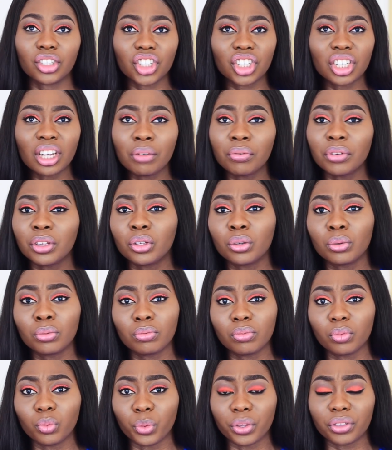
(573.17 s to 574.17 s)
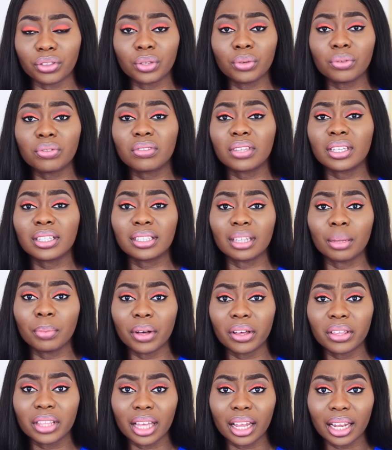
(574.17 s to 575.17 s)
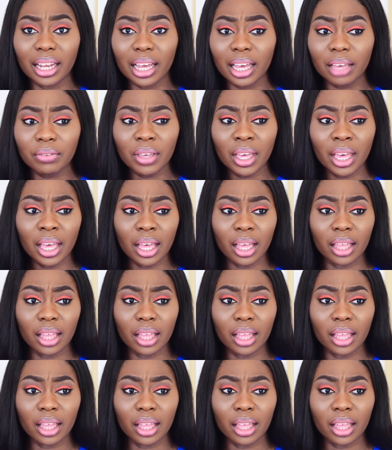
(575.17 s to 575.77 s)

sharing with you things about their life.